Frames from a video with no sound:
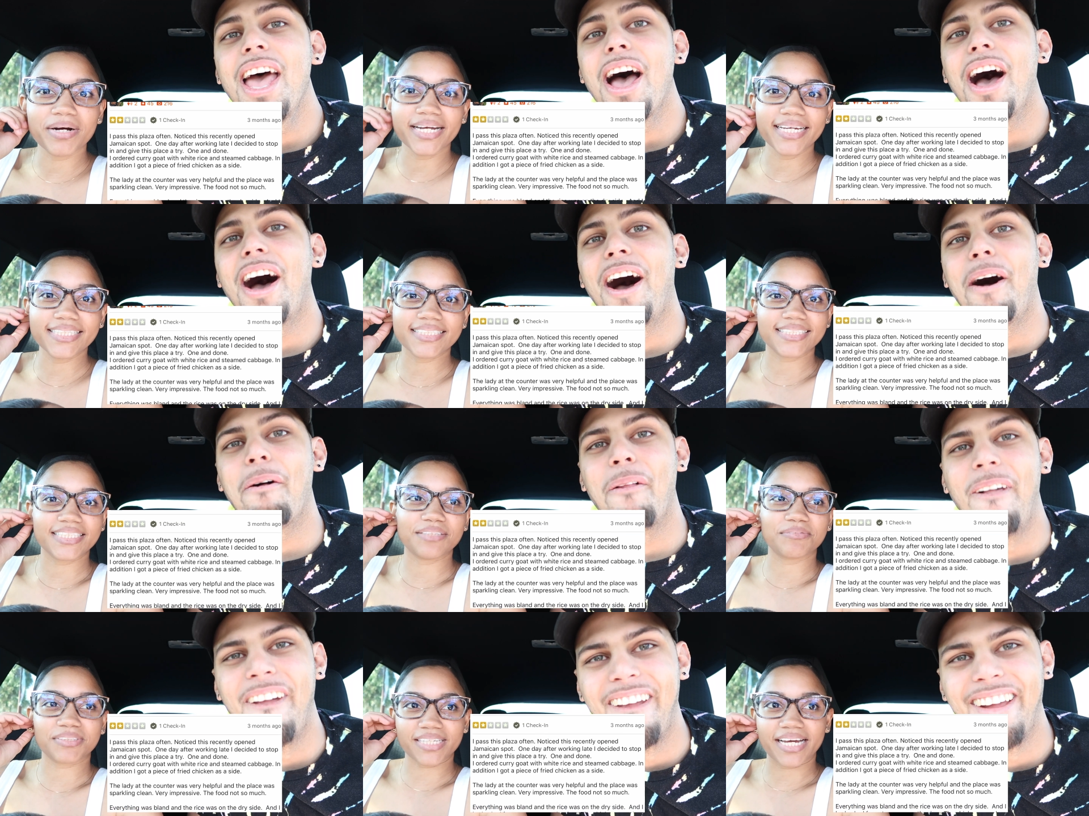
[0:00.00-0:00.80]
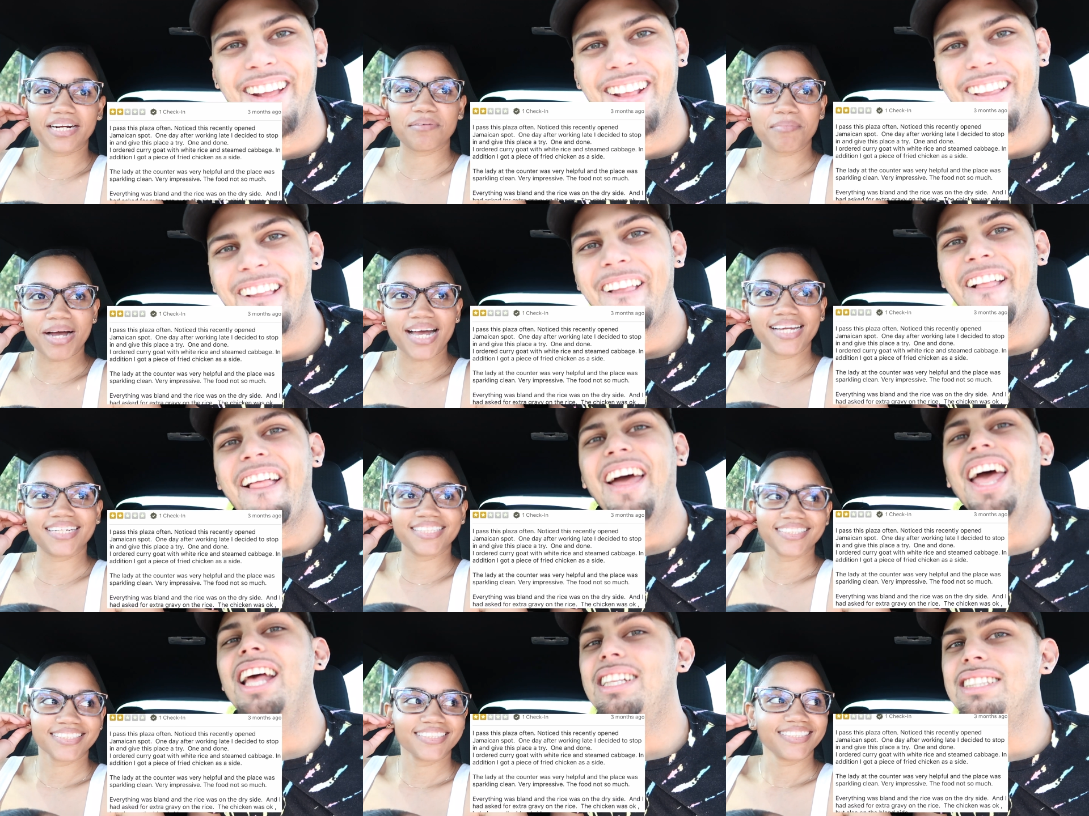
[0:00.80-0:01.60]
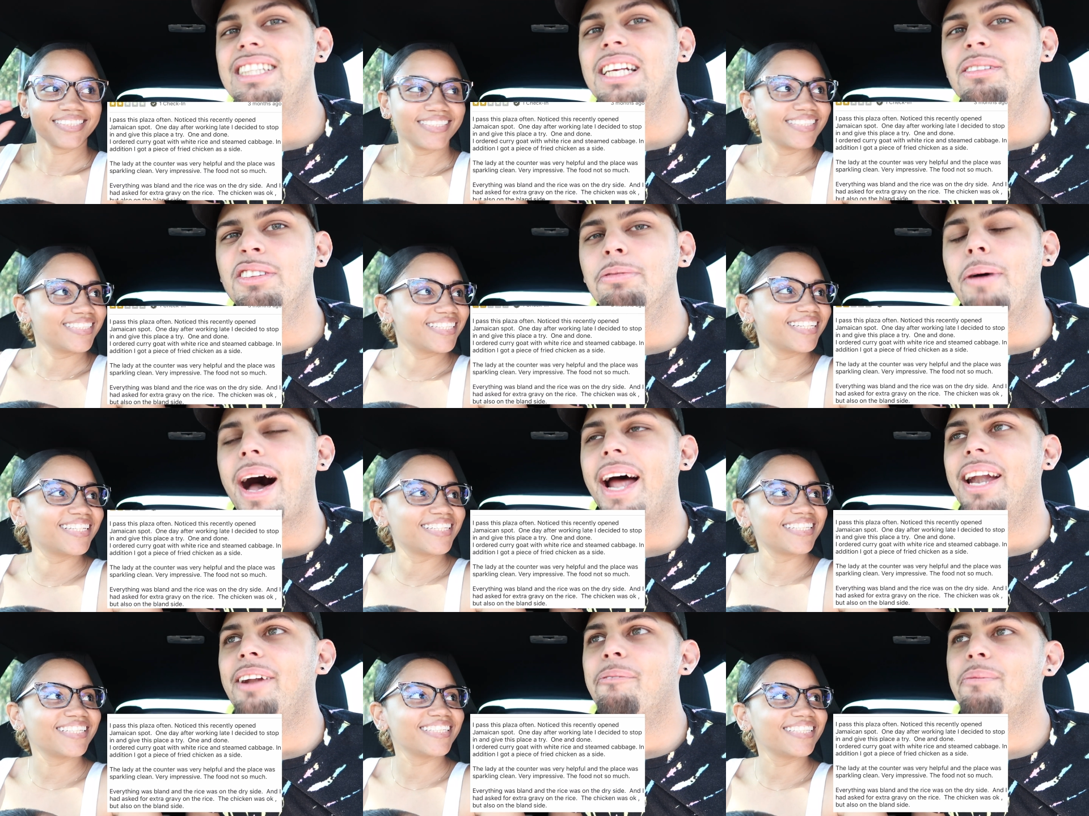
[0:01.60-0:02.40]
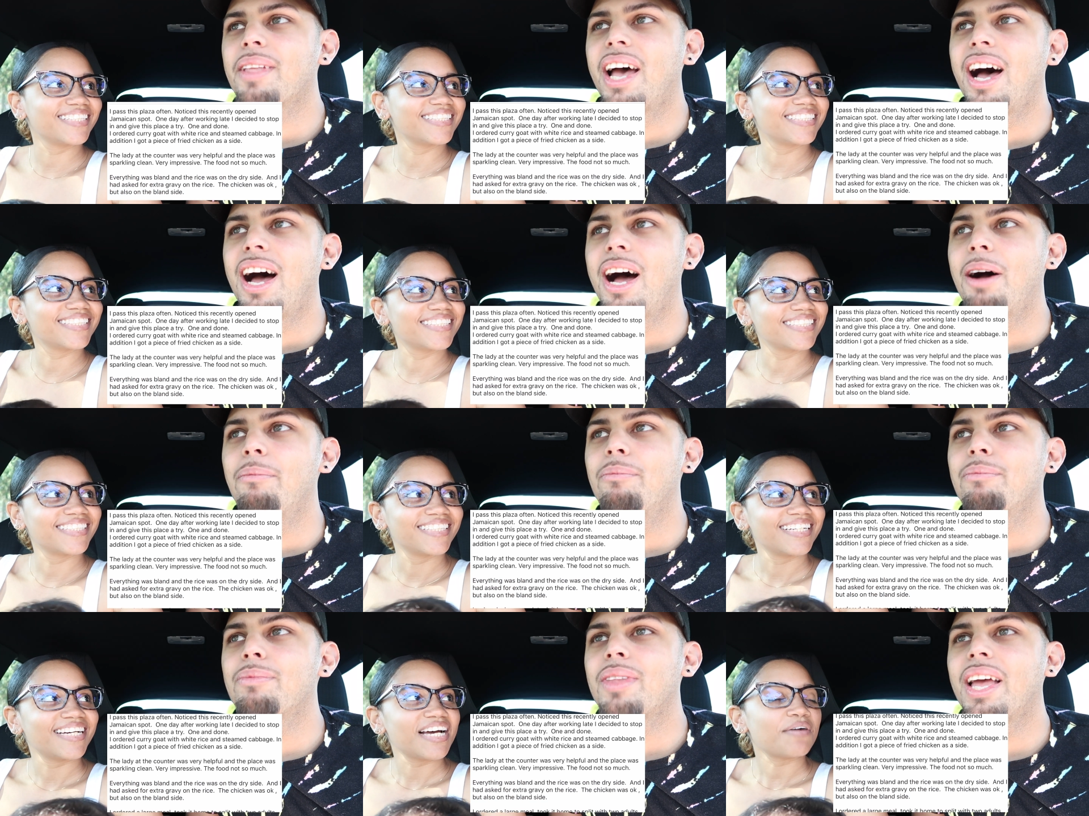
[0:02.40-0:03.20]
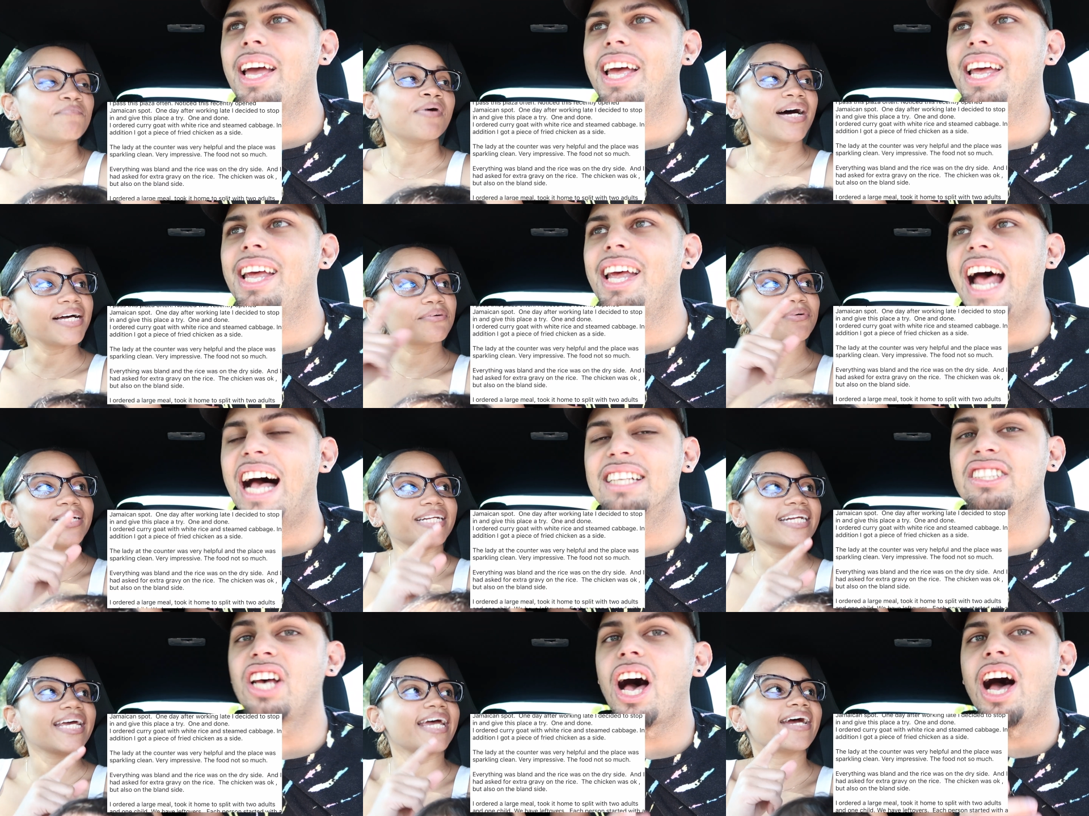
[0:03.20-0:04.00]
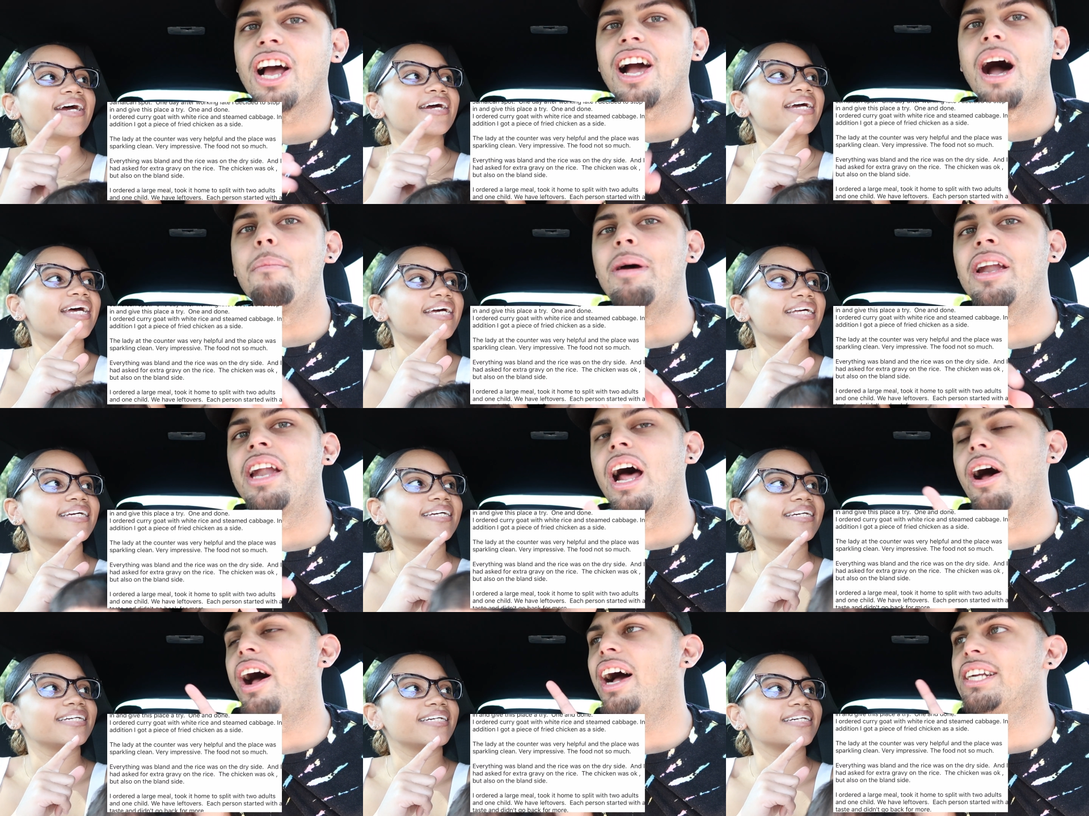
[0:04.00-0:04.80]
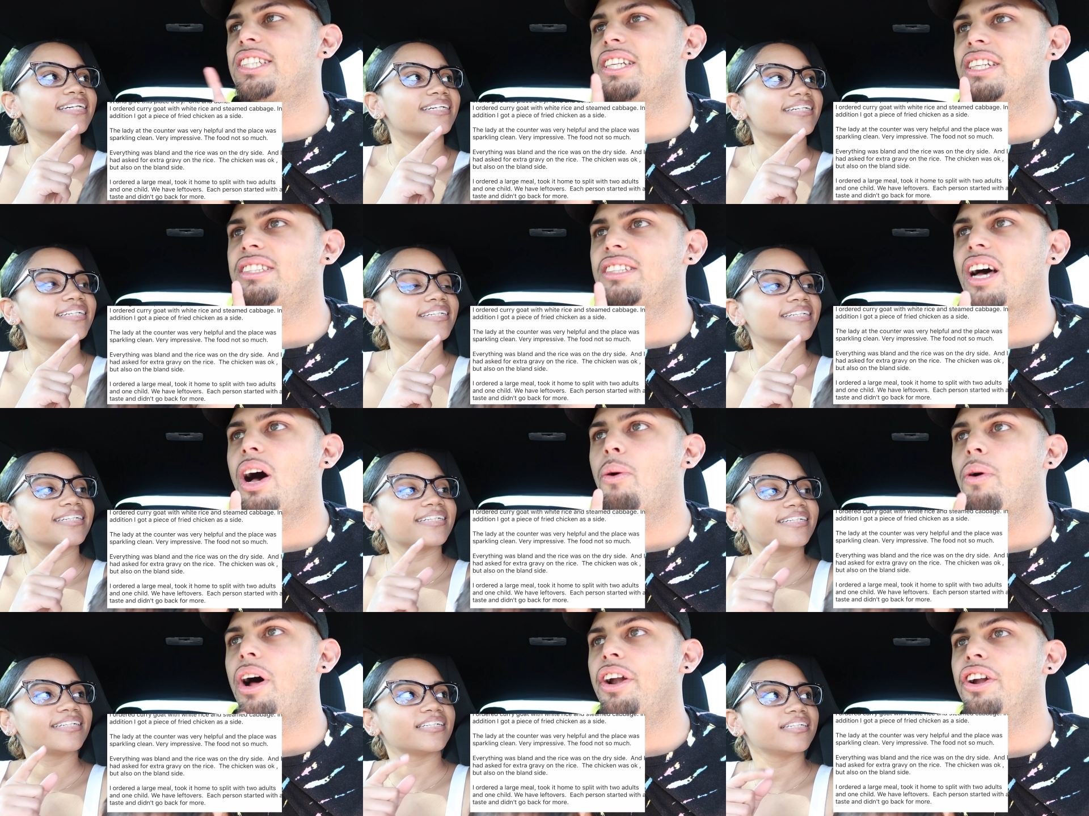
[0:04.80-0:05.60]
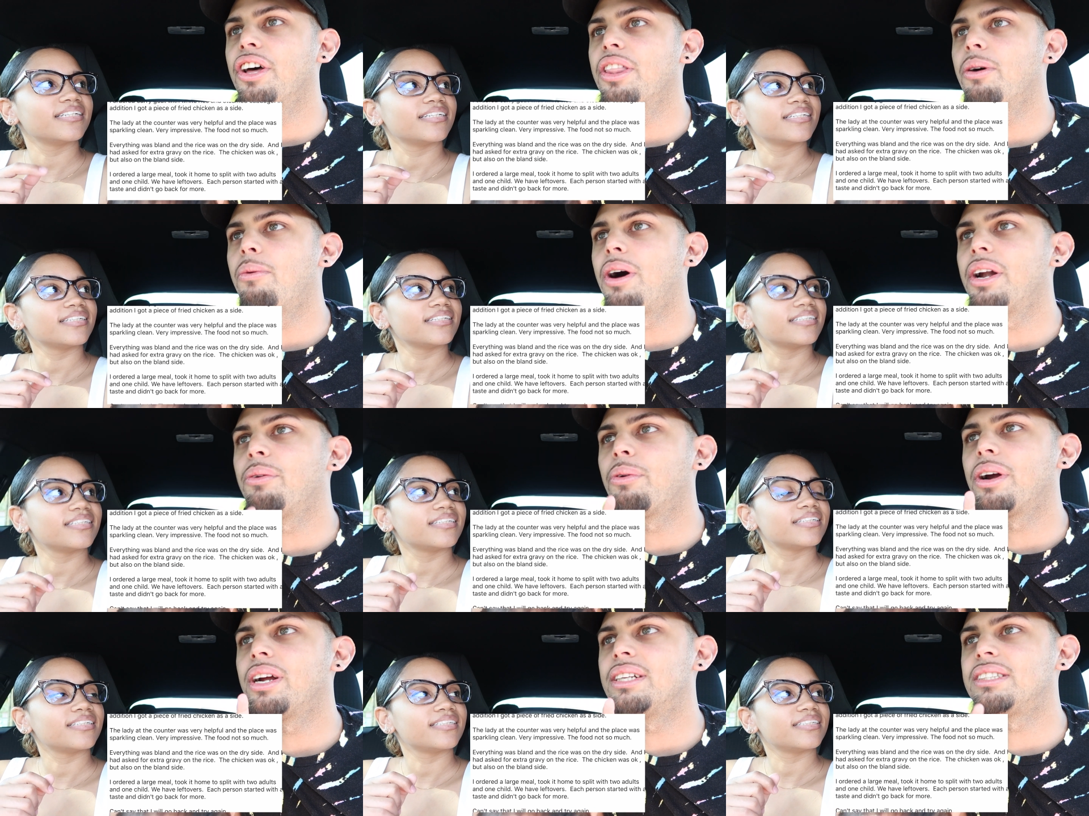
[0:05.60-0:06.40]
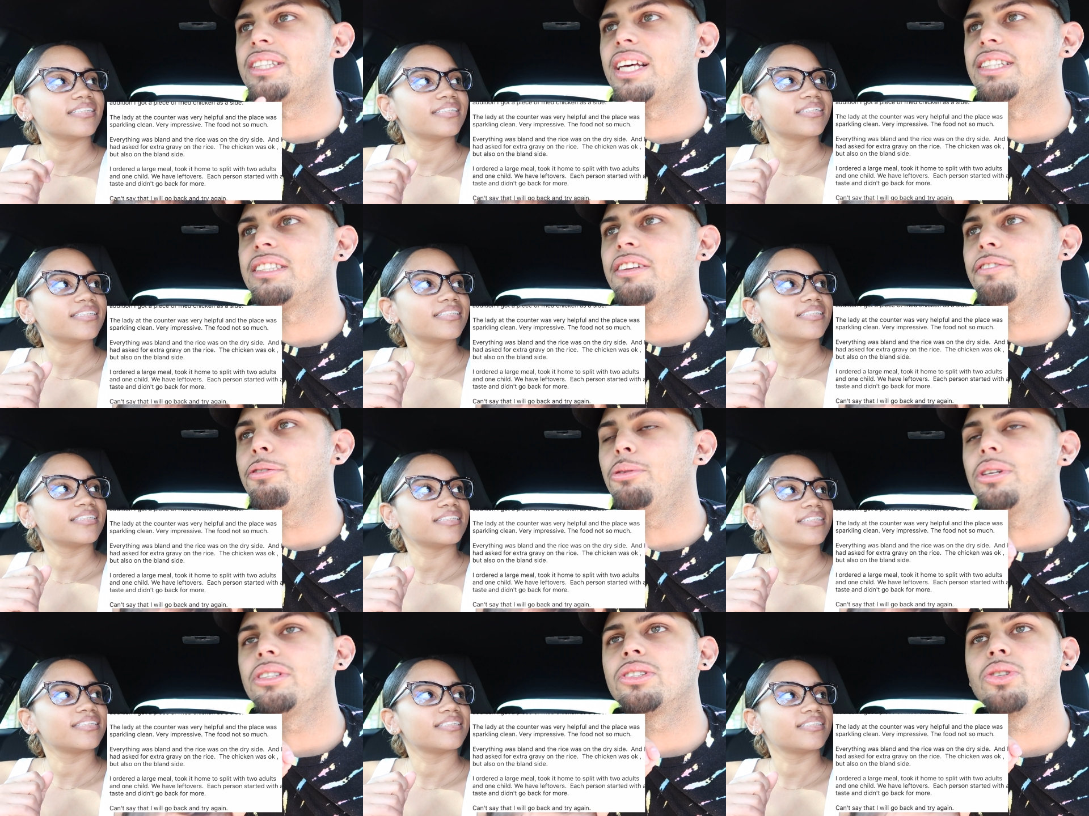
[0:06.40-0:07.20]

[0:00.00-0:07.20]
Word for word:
Speaker 1: but it seems kind of bad.
Speaker 2: It seems bad.
Speaker 1: But
Speaker 2: I saw a comment. I actually saw another one where it says the food is